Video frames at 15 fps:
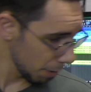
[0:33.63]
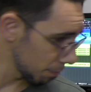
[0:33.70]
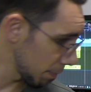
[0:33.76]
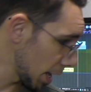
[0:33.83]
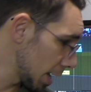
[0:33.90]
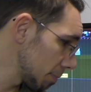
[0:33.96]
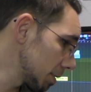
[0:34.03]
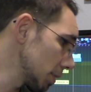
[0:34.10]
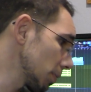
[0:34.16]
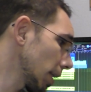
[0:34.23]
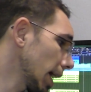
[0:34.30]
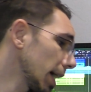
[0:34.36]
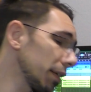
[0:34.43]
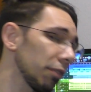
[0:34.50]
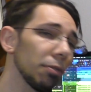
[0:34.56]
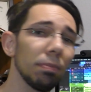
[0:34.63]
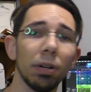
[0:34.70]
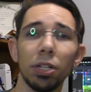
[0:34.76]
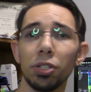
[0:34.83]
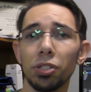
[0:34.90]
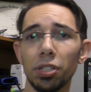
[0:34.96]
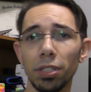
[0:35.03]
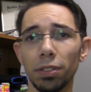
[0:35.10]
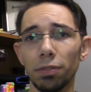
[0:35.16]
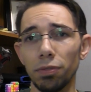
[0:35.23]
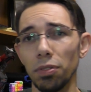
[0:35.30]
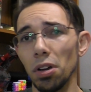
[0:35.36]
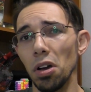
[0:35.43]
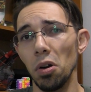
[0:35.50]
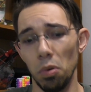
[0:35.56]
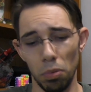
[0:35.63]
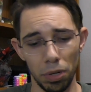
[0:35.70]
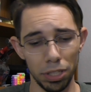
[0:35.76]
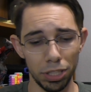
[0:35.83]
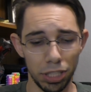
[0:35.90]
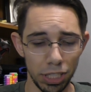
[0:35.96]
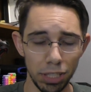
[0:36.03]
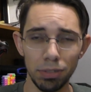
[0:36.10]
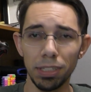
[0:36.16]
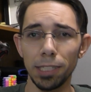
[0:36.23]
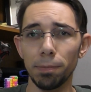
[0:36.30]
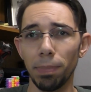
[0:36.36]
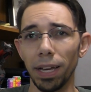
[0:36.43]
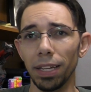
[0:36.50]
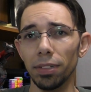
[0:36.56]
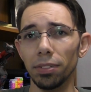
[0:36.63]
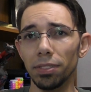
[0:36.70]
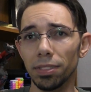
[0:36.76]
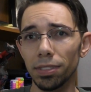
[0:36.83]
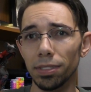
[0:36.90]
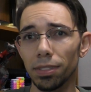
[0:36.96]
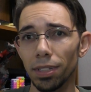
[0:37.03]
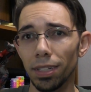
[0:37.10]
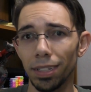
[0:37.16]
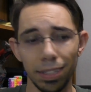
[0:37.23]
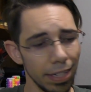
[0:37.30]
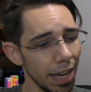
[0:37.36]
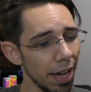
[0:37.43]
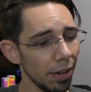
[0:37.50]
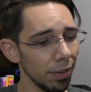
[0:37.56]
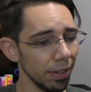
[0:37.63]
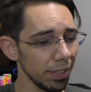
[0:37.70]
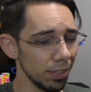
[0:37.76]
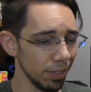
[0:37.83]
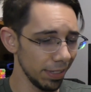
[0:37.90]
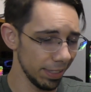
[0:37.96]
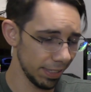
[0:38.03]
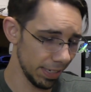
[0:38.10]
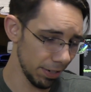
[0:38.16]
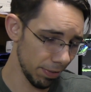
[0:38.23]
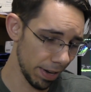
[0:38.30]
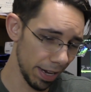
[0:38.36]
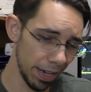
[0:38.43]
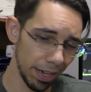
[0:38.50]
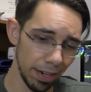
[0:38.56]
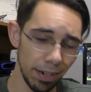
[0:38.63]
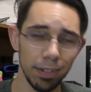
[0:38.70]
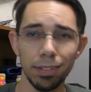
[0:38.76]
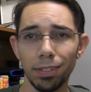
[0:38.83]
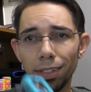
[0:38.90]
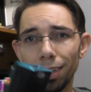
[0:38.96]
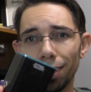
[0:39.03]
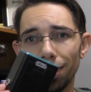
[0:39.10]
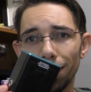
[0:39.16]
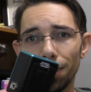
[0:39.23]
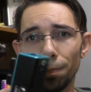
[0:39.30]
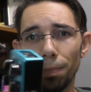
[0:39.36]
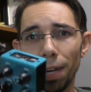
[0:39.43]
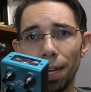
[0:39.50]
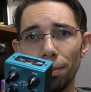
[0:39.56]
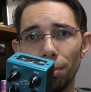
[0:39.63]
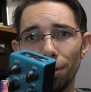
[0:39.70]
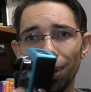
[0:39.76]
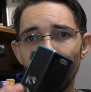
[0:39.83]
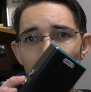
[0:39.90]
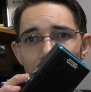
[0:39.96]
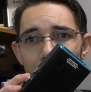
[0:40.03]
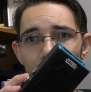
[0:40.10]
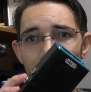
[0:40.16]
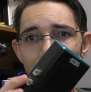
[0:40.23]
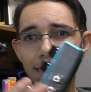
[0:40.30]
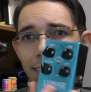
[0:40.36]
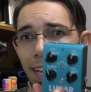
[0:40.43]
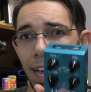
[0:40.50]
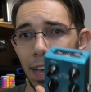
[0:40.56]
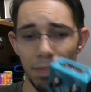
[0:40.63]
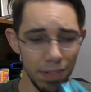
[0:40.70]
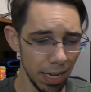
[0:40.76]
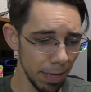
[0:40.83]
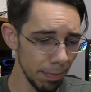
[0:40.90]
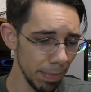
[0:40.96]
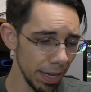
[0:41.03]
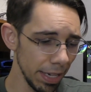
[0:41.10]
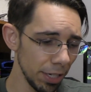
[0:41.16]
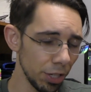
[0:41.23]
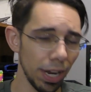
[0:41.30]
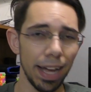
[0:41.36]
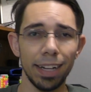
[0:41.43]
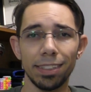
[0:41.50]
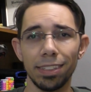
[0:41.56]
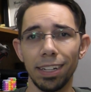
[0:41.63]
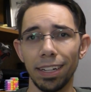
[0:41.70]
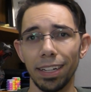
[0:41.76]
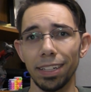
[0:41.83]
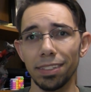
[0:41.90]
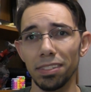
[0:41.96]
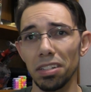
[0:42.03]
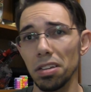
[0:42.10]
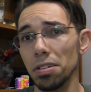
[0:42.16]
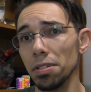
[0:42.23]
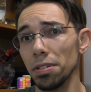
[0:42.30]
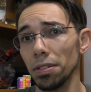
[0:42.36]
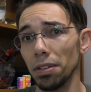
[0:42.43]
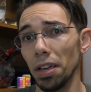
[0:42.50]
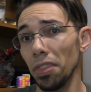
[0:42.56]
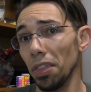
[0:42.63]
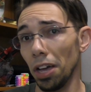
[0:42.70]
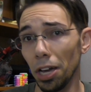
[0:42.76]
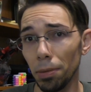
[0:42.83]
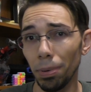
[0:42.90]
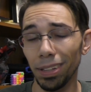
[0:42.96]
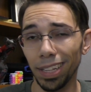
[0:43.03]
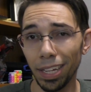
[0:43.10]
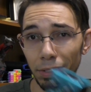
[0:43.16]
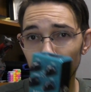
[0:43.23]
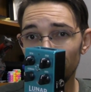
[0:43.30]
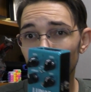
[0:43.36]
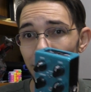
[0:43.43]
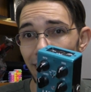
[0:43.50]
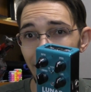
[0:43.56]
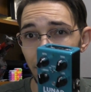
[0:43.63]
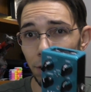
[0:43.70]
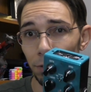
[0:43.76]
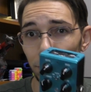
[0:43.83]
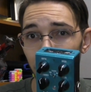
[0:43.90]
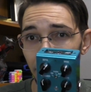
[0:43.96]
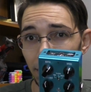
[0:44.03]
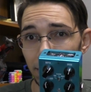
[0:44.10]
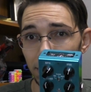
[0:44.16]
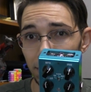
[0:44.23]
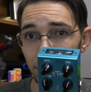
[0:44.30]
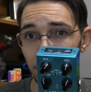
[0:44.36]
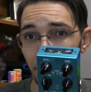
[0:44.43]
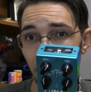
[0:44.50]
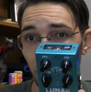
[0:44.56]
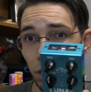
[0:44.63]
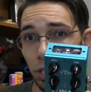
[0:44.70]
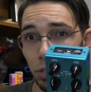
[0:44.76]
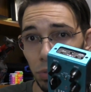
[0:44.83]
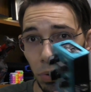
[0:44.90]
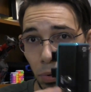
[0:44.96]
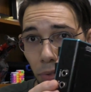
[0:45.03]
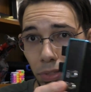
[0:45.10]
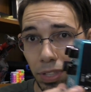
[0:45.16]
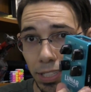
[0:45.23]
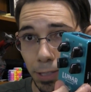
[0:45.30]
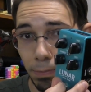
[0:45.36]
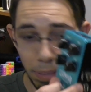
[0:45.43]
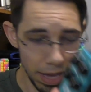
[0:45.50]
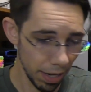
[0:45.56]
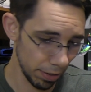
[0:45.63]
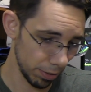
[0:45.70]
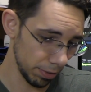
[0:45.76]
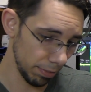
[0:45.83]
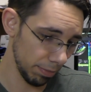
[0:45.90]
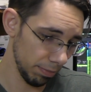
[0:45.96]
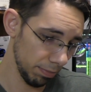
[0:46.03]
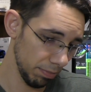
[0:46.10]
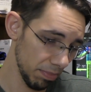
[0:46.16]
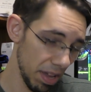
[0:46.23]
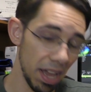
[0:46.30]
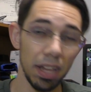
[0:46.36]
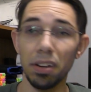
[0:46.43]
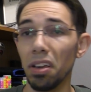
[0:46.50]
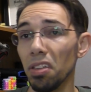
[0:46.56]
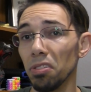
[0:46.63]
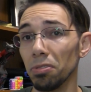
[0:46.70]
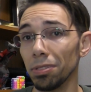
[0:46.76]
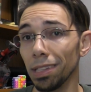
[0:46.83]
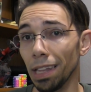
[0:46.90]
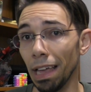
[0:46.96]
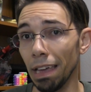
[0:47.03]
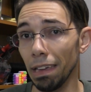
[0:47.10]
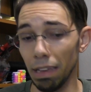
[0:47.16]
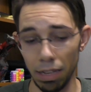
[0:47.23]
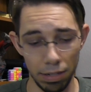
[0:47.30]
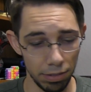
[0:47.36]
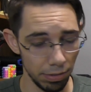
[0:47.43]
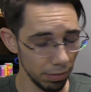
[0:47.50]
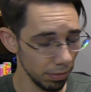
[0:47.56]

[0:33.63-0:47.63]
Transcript: Maybe you have a bunch of 1 series pedals. Now, as you can see right here, this bad boy doesn't have any MIDI jacks on it, and the hub allows you to interface and control this pedal, and others like it.